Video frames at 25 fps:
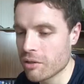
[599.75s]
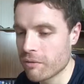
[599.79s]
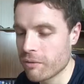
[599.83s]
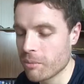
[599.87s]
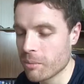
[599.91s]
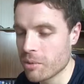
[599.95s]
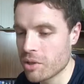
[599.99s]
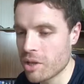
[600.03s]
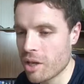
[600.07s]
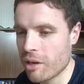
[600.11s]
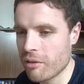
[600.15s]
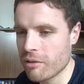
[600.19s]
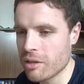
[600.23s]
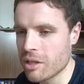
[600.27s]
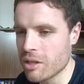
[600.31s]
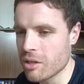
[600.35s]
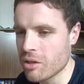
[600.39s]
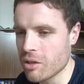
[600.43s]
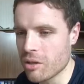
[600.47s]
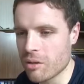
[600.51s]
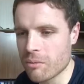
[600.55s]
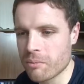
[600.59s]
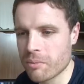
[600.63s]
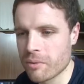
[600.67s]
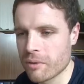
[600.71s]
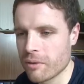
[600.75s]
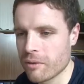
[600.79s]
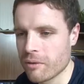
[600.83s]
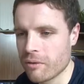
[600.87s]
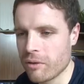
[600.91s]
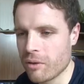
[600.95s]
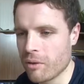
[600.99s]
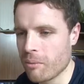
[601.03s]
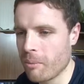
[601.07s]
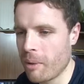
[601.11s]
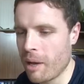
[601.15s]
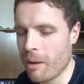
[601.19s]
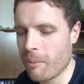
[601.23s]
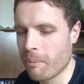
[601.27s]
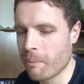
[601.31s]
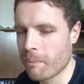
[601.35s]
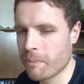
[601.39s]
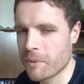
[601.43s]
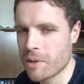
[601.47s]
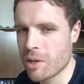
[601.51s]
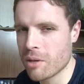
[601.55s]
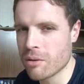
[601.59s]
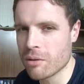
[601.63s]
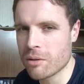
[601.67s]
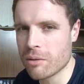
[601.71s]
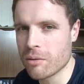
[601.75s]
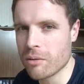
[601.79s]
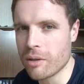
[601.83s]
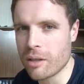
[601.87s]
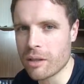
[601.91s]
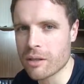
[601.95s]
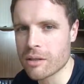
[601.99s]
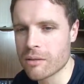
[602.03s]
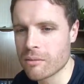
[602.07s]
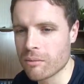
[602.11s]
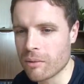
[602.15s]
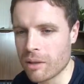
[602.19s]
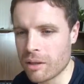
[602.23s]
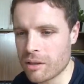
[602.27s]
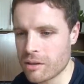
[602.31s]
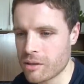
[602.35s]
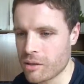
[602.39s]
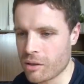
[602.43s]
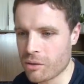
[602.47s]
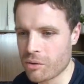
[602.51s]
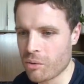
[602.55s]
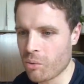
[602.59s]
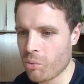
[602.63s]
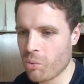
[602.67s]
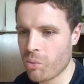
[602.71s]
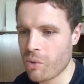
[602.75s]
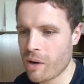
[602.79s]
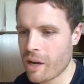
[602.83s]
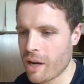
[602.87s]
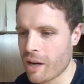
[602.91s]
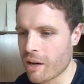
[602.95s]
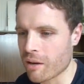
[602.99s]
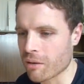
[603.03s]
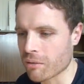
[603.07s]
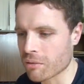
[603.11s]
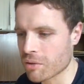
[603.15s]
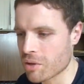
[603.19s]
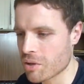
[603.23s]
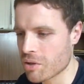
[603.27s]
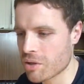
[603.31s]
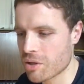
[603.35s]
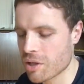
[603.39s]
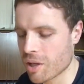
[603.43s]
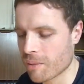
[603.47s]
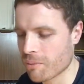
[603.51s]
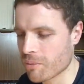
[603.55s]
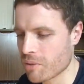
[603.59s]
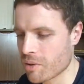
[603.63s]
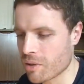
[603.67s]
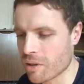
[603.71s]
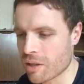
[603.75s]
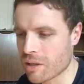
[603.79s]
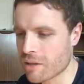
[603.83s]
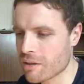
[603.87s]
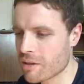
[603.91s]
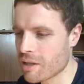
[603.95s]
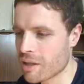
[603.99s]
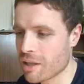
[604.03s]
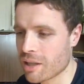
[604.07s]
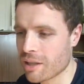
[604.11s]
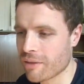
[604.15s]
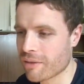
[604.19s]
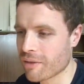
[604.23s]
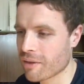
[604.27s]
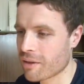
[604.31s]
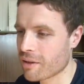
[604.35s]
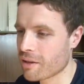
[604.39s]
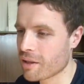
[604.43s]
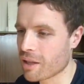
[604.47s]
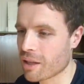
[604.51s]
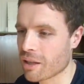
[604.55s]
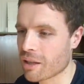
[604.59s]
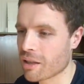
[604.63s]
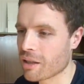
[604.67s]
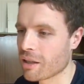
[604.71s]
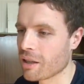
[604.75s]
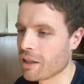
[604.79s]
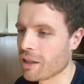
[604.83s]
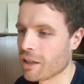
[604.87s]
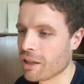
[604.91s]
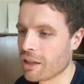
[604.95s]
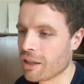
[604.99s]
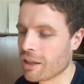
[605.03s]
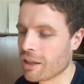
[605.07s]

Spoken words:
from a charity shop for about £2 once. I thought, wow, and just jumped on it, didn't even think.